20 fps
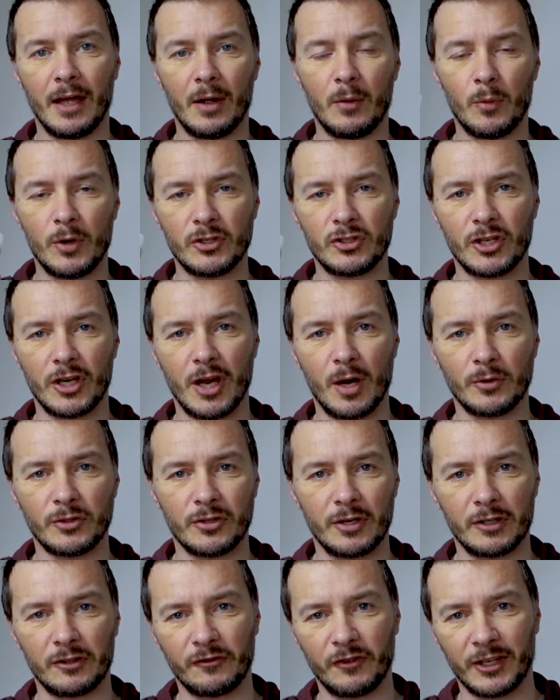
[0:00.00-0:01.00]
which denotes
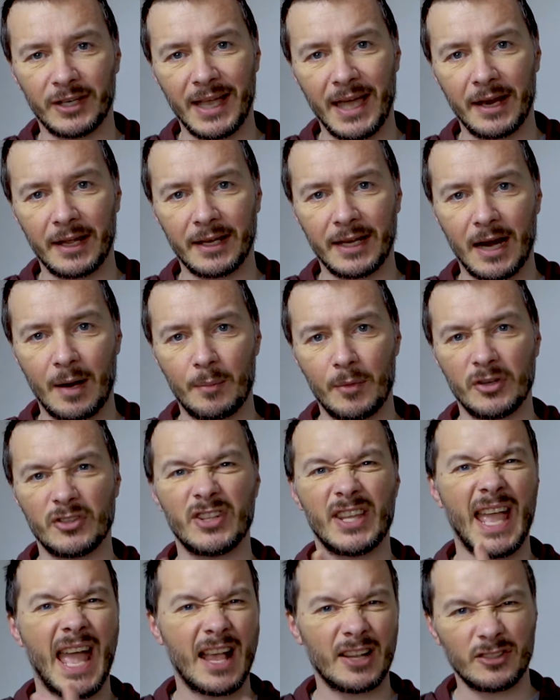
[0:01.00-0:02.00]
that it's for Canon cameras,
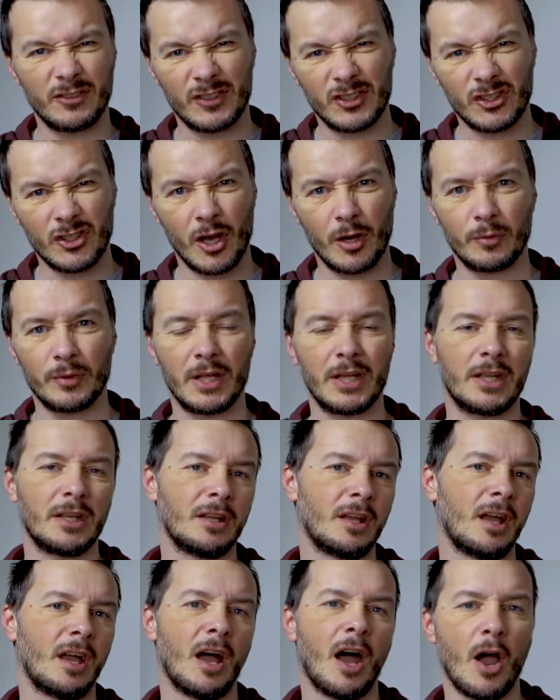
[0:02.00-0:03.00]
the S for Sony,
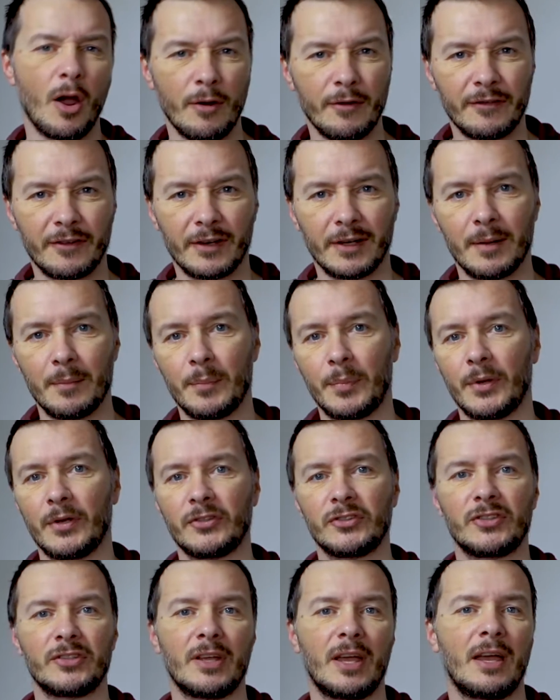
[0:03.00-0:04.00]
O for
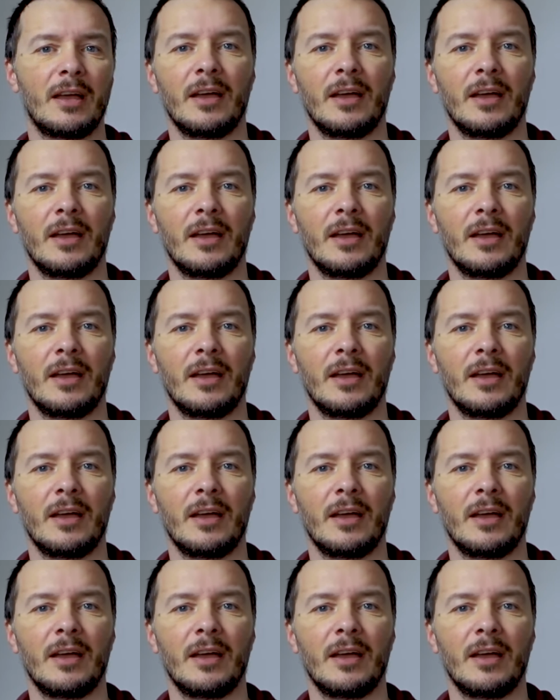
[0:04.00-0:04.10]
Olympus,